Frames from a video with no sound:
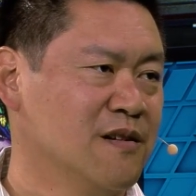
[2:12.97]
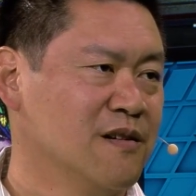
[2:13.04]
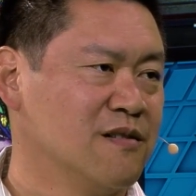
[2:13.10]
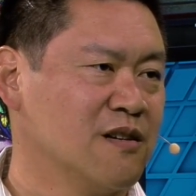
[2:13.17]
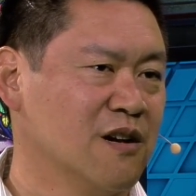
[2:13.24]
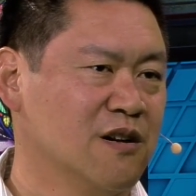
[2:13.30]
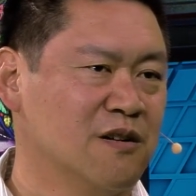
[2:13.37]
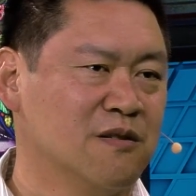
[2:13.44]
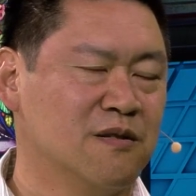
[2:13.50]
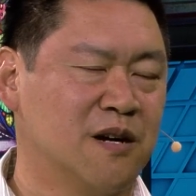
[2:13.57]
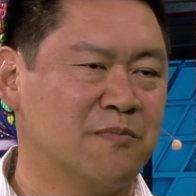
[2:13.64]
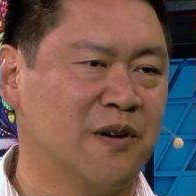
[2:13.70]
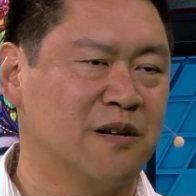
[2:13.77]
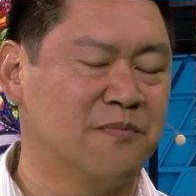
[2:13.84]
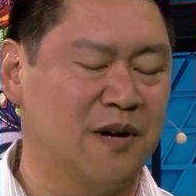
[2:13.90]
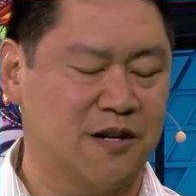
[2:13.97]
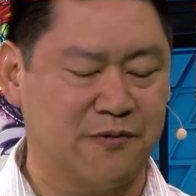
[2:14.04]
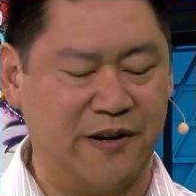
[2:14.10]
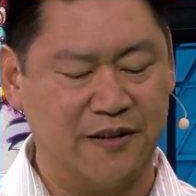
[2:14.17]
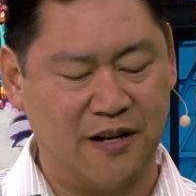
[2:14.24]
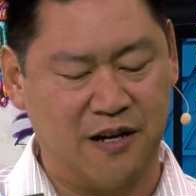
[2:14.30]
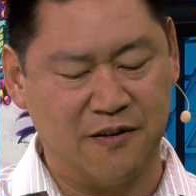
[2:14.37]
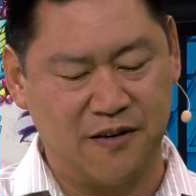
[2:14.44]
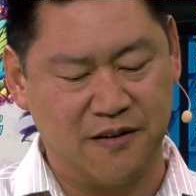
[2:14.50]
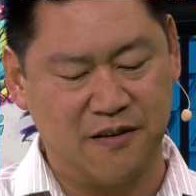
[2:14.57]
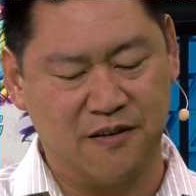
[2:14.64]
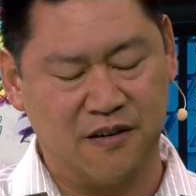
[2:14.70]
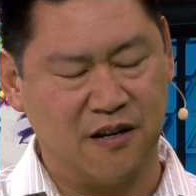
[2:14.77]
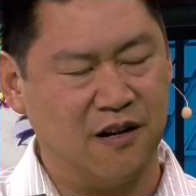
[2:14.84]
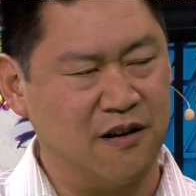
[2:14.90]
So our bread and butter right now
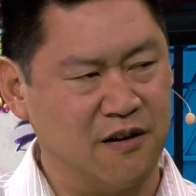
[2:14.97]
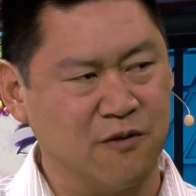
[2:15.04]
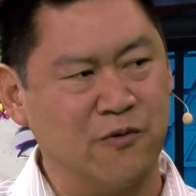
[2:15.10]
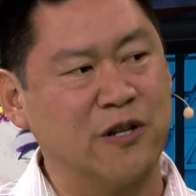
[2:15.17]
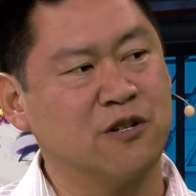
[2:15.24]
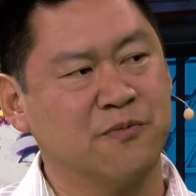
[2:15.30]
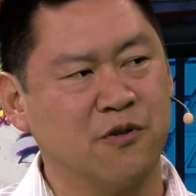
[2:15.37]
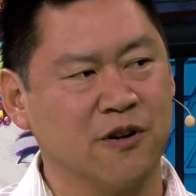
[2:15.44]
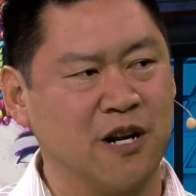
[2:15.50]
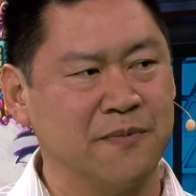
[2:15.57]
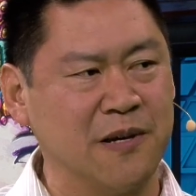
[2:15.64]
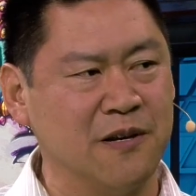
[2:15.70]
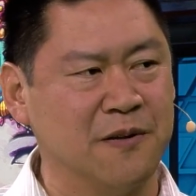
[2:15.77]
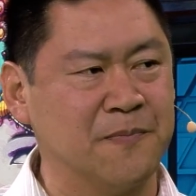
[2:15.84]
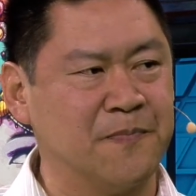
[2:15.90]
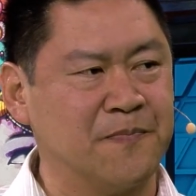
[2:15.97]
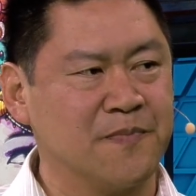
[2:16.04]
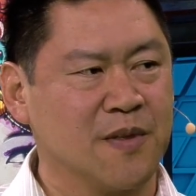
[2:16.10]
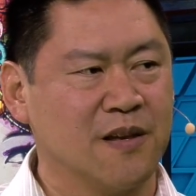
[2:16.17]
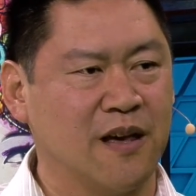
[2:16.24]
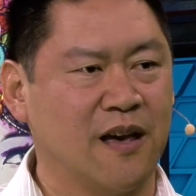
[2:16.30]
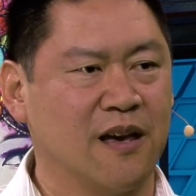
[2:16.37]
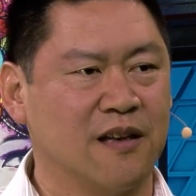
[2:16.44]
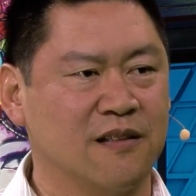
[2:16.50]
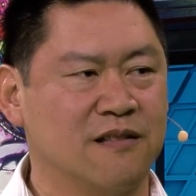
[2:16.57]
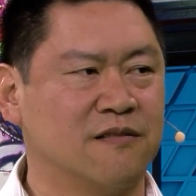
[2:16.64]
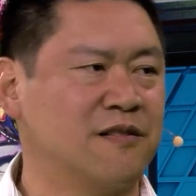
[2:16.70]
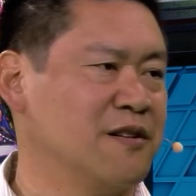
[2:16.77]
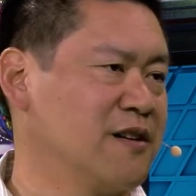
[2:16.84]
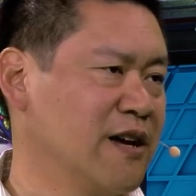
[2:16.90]
is uh, original programming and
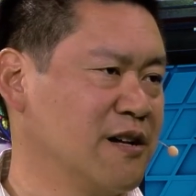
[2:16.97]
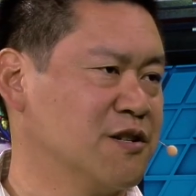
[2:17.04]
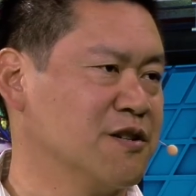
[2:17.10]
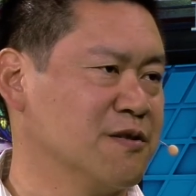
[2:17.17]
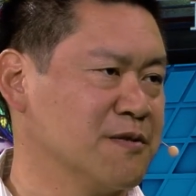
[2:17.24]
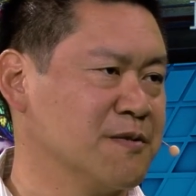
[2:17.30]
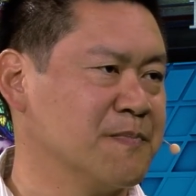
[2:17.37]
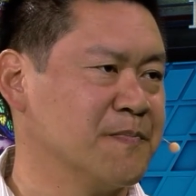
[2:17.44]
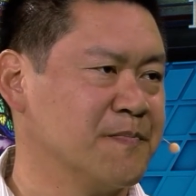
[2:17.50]
syndicated shows.